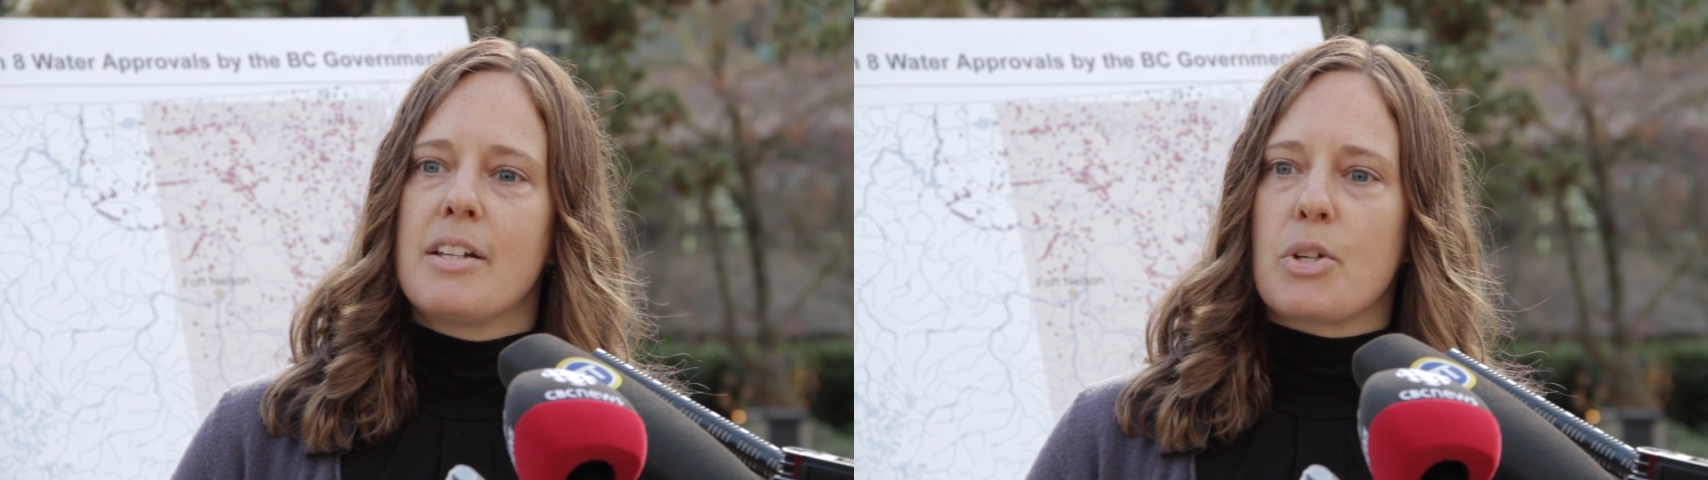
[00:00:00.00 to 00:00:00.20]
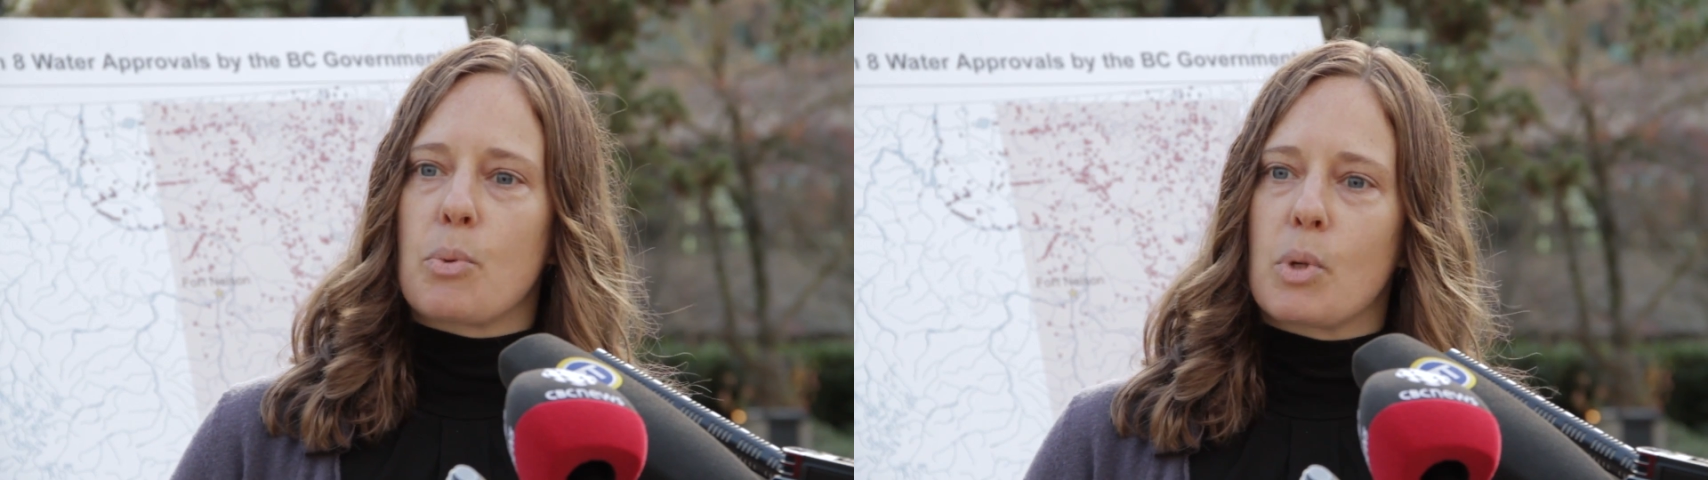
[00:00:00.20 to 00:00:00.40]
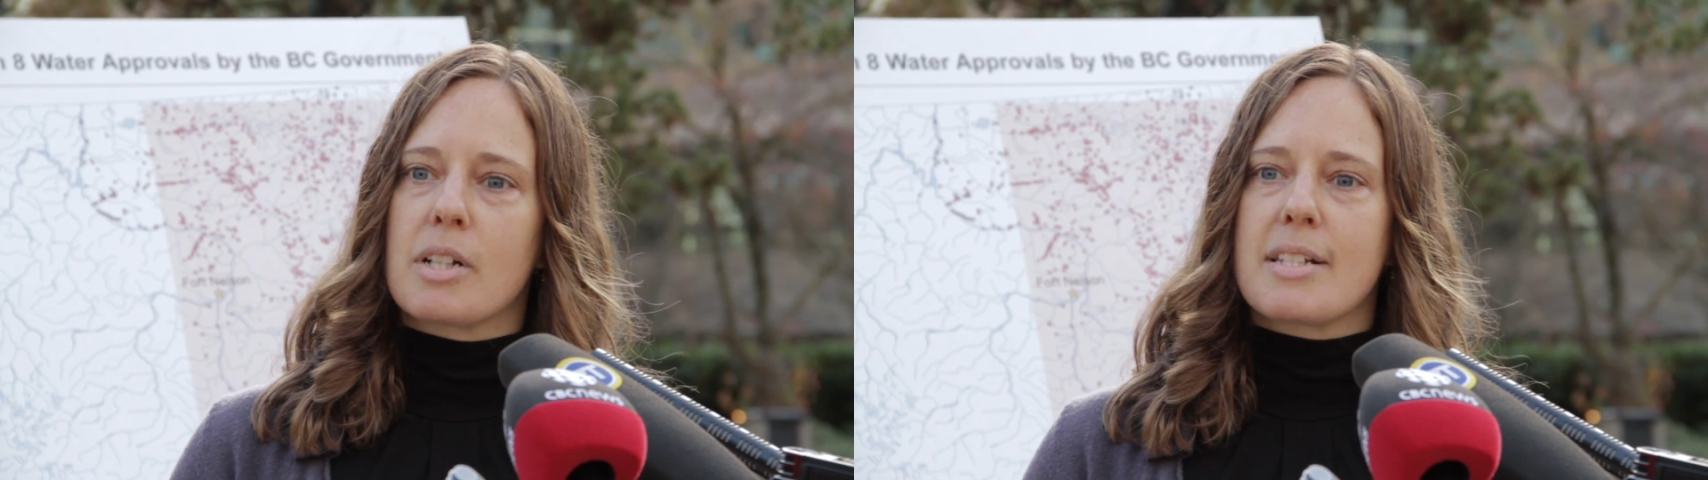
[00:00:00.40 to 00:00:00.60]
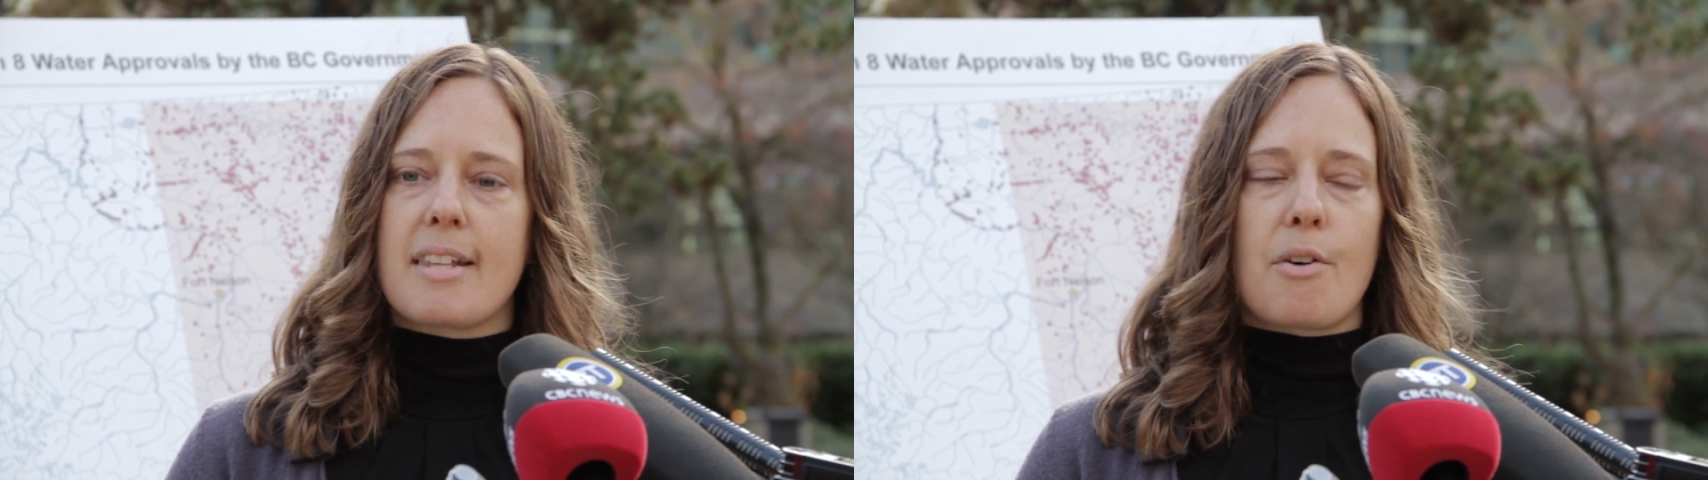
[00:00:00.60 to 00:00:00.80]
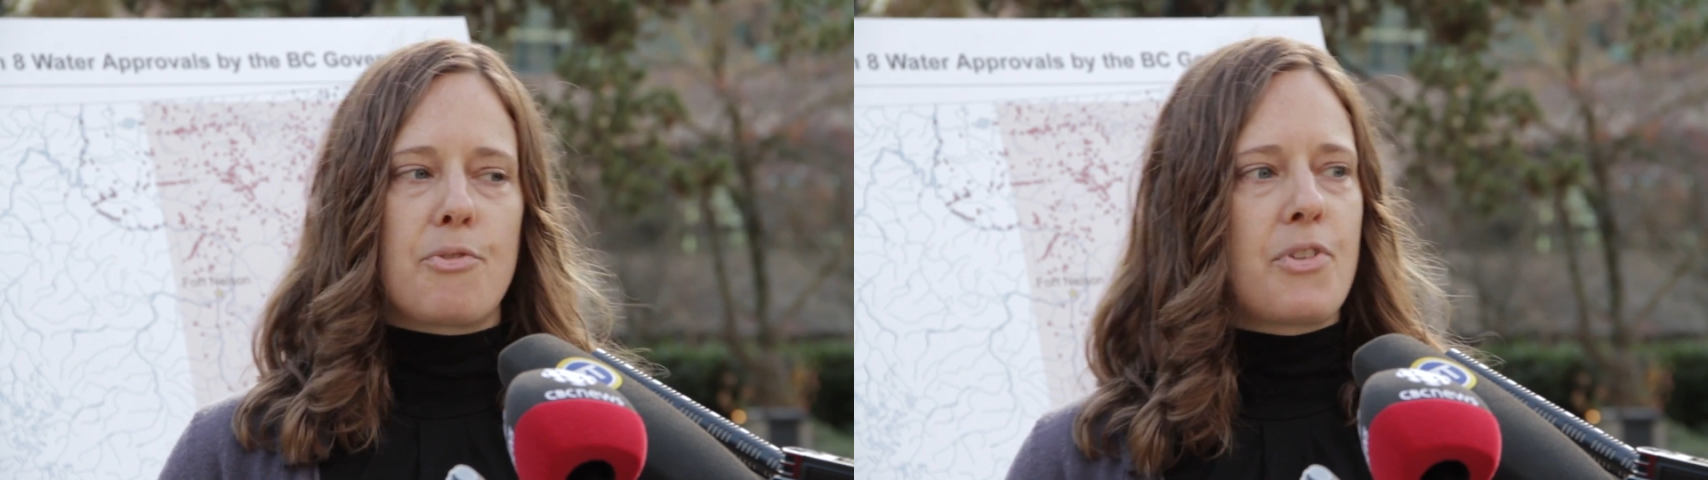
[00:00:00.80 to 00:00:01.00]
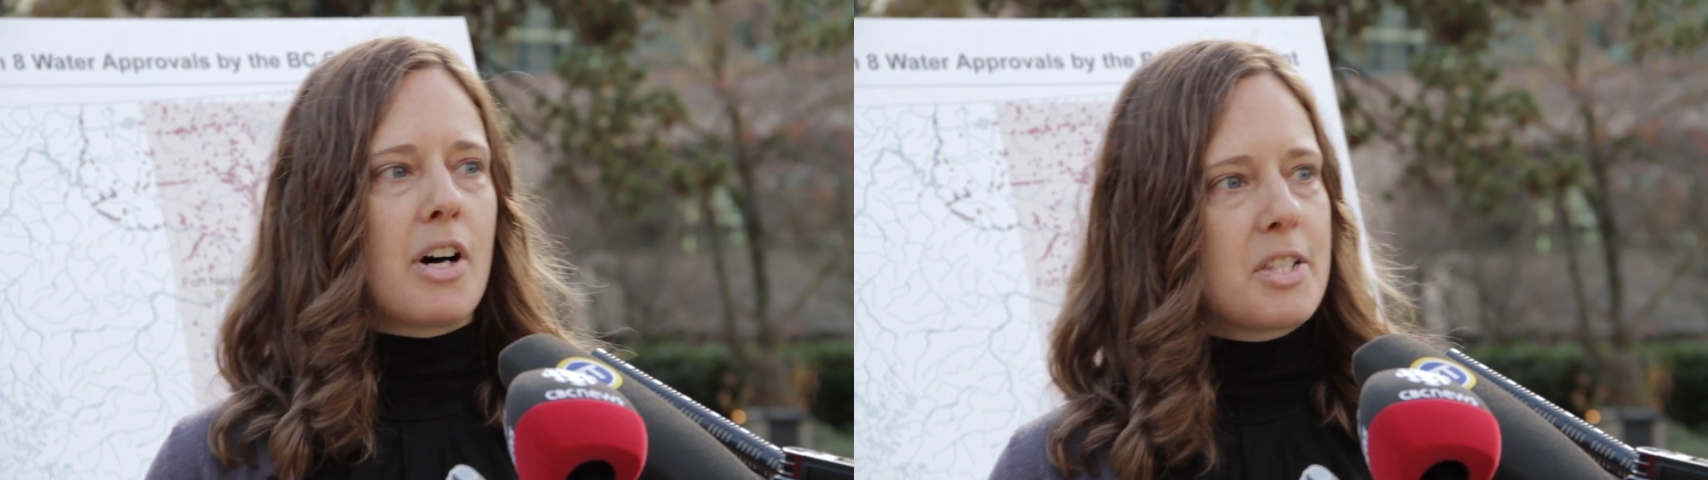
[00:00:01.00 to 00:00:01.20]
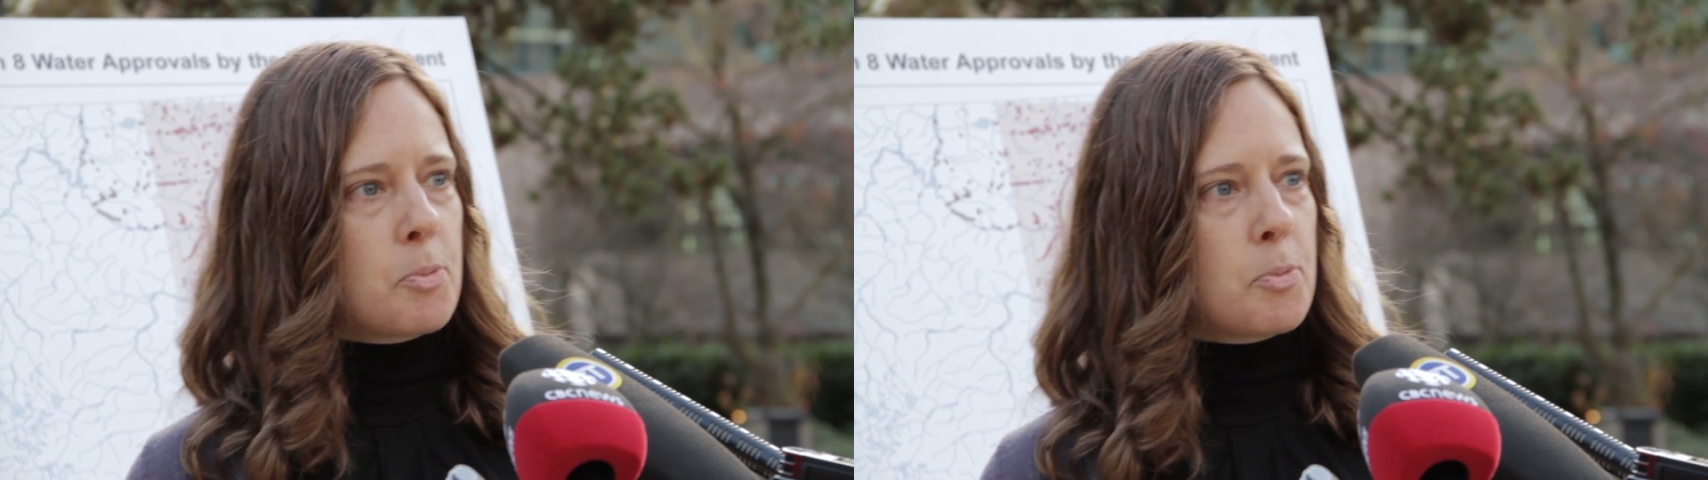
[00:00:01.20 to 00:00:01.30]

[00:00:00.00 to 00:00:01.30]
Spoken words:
towards a false